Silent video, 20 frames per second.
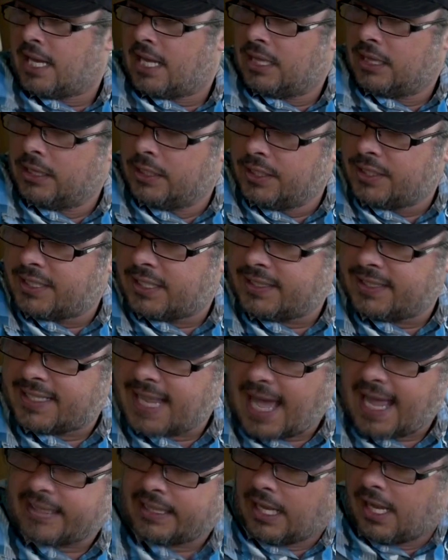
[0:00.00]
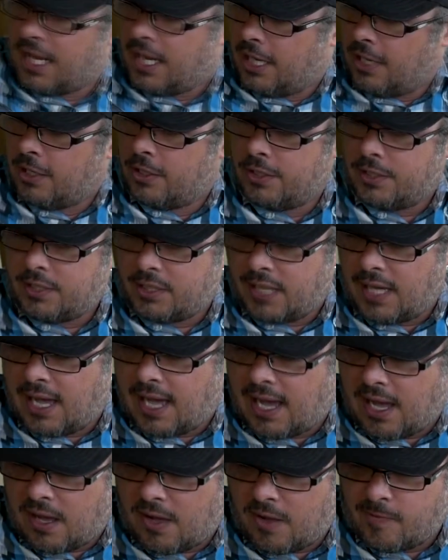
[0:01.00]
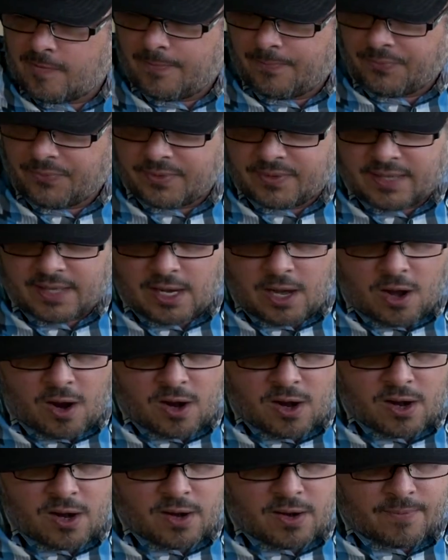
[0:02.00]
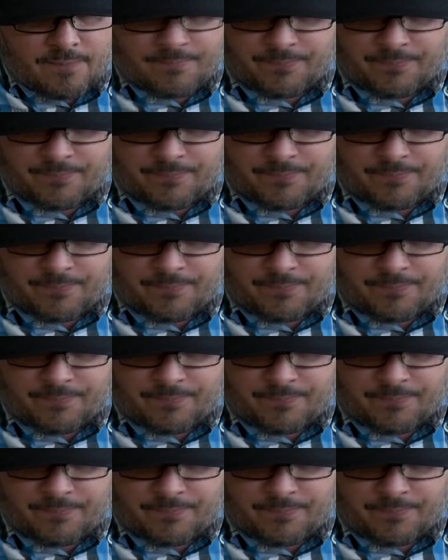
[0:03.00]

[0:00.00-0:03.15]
look at that. Look how they are,